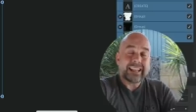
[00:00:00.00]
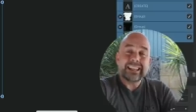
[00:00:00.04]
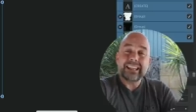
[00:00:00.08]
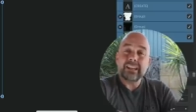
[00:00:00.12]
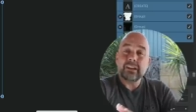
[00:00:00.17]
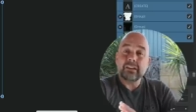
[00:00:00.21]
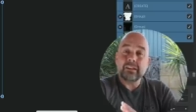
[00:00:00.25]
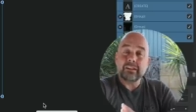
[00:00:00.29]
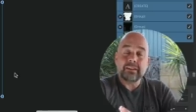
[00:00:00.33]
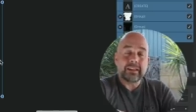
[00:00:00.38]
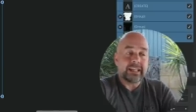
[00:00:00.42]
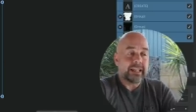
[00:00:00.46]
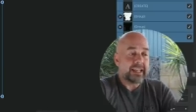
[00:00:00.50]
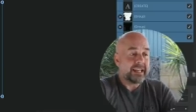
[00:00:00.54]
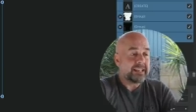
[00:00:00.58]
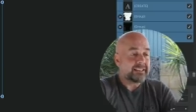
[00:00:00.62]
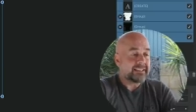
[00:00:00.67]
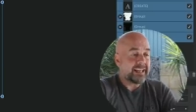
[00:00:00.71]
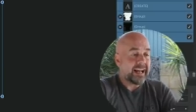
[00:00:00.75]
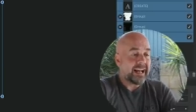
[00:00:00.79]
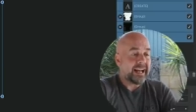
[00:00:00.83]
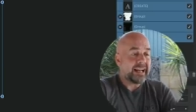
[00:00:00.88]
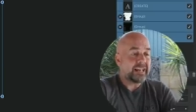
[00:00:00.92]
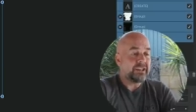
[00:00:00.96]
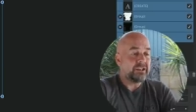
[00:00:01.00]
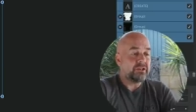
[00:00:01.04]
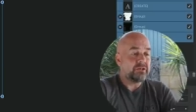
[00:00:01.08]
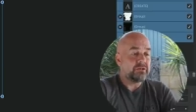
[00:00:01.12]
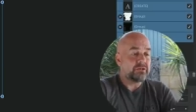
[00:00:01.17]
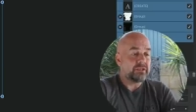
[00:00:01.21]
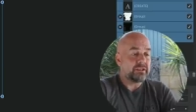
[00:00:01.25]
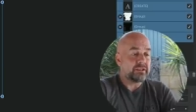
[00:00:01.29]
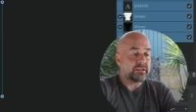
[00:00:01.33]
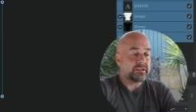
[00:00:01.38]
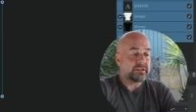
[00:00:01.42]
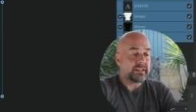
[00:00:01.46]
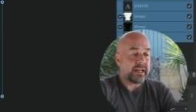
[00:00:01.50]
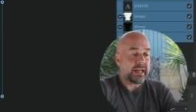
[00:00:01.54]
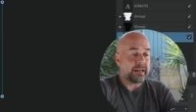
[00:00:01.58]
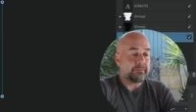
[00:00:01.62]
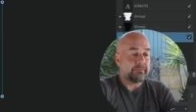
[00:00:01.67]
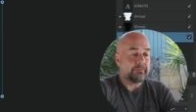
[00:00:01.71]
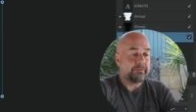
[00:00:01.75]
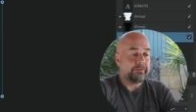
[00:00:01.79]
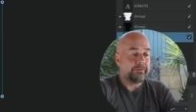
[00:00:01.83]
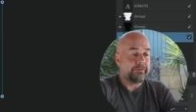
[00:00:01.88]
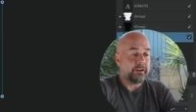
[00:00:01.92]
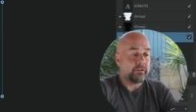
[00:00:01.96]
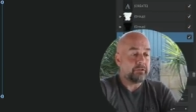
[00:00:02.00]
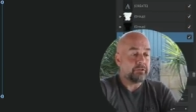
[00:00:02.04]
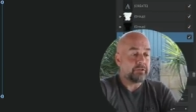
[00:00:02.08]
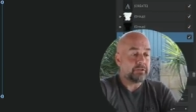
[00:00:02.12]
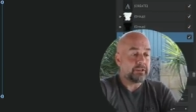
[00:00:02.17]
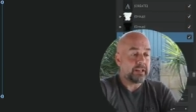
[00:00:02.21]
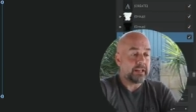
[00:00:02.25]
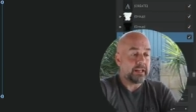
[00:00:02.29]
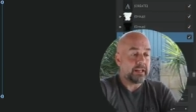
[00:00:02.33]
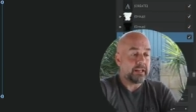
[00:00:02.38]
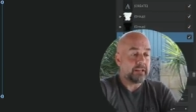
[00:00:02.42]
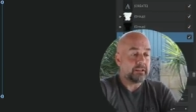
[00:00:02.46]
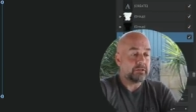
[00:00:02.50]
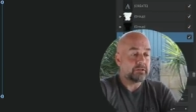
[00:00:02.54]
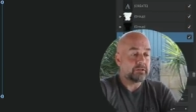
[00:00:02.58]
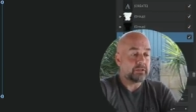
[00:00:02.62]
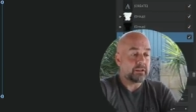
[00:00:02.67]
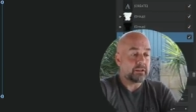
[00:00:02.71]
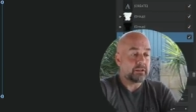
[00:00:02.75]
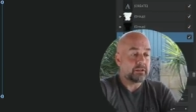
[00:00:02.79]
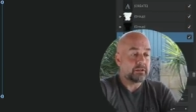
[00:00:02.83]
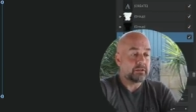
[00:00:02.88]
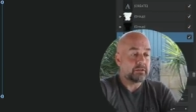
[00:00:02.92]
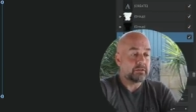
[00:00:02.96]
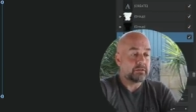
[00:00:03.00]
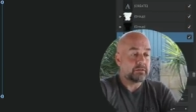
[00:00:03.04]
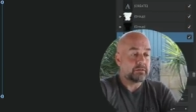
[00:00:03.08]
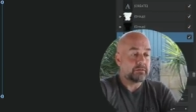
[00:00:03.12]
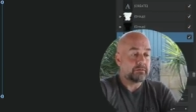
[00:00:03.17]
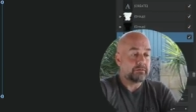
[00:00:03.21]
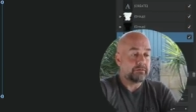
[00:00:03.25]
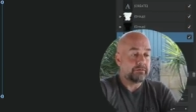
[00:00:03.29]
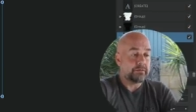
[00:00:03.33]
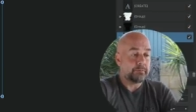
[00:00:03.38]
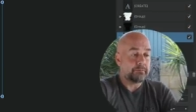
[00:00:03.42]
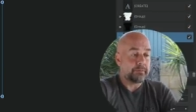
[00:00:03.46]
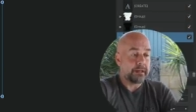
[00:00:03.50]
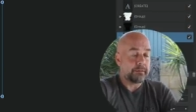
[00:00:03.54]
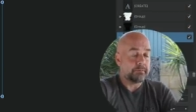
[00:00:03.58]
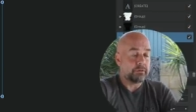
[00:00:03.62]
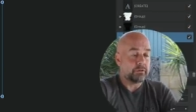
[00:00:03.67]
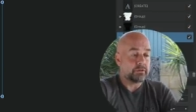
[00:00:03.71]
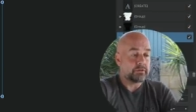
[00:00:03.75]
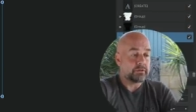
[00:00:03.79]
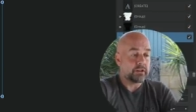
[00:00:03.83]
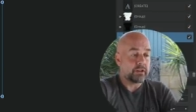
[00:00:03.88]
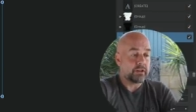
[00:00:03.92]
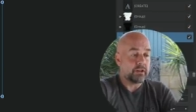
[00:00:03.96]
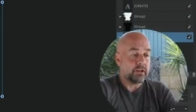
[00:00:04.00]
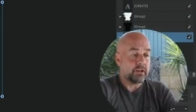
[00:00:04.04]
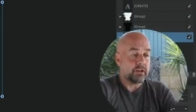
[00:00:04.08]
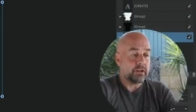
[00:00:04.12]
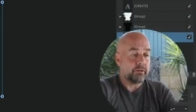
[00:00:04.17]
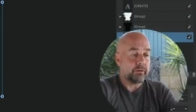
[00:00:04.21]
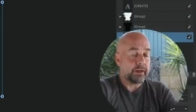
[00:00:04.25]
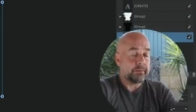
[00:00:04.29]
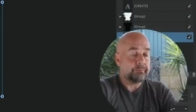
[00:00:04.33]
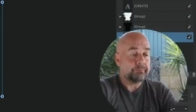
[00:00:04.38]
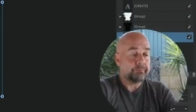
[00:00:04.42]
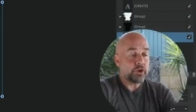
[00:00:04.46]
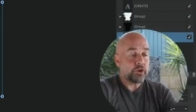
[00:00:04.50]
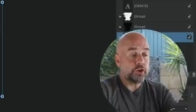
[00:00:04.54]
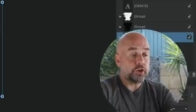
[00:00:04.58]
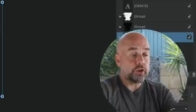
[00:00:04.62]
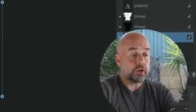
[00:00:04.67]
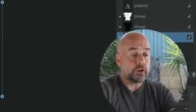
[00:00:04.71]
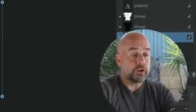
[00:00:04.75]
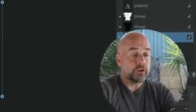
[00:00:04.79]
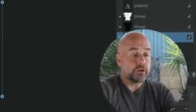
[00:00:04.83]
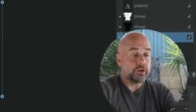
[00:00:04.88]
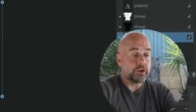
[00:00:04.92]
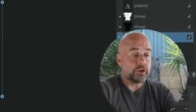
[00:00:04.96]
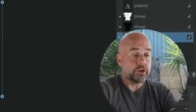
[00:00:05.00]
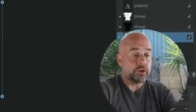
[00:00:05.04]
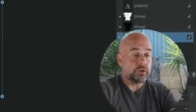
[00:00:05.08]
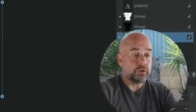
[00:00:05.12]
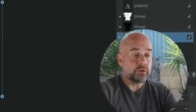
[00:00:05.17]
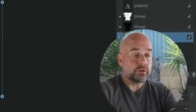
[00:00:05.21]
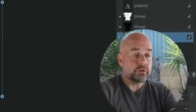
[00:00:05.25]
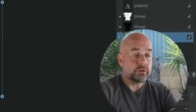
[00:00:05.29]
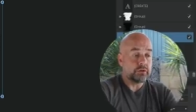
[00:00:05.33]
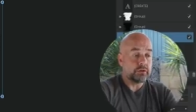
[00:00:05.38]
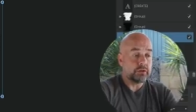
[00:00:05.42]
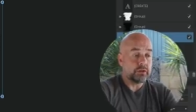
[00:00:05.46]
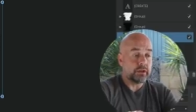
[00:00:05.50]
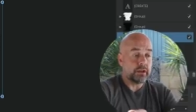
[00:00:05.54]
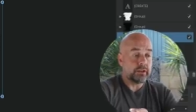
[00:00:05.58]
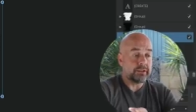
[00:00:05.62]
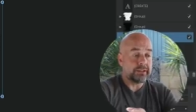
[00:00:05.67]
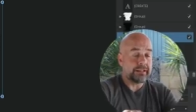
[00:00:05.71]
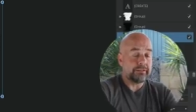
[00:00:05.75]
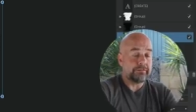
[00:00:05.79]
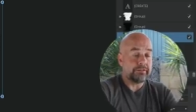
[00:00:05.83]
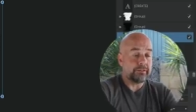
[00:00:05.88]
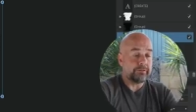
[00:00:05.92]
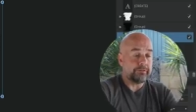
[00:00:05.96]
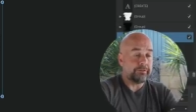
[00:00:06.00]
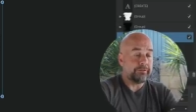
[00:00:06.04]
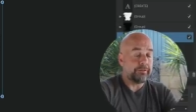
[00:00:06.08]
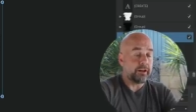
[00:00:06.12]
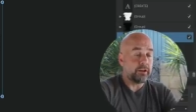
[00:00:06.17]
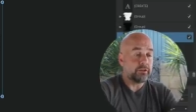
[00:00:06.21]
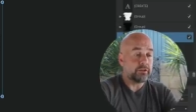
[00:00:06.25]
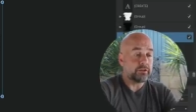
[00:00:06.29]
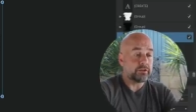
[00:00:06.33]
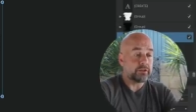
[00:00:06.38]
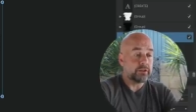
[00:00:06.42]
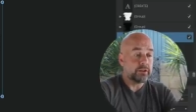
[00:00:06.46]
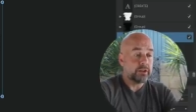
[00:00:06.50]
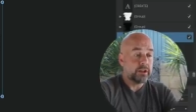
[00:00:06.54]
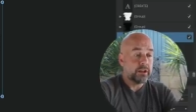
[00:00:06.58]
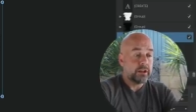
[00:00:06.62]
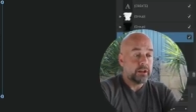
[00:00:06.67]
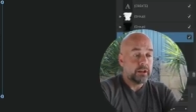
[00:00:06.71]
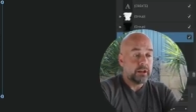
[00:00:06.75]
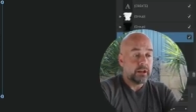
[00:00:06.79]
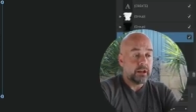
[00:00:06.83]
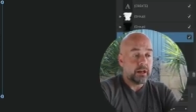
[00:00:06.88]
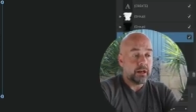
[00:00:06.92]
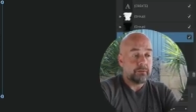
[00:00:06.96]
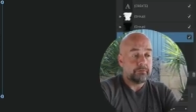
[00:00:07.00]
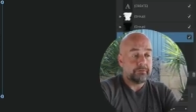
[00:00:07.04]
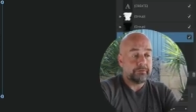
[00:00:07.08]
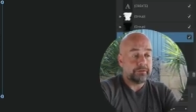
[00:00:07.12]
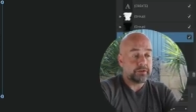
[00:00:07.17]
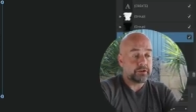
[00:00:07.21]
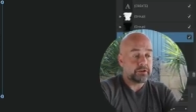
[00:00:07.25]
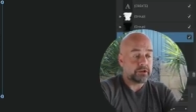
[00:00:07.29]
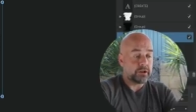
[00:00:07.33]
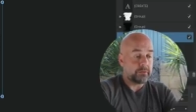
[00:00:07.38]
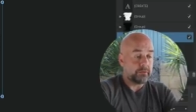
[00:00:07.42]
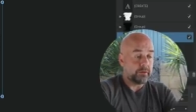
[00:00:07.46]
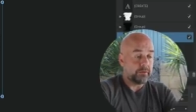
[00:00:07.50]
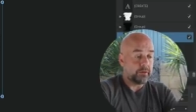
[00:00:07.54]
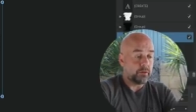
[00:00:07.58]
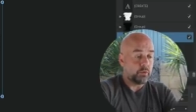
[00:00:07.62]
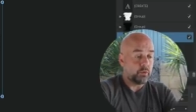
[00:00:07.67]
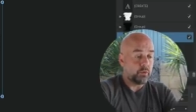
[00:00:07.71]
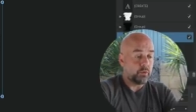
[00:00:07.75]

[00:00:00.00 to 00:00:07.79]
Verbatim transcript: And the other thing is, I use the same font here to, for people to colour in. You could use a different font um, for some of the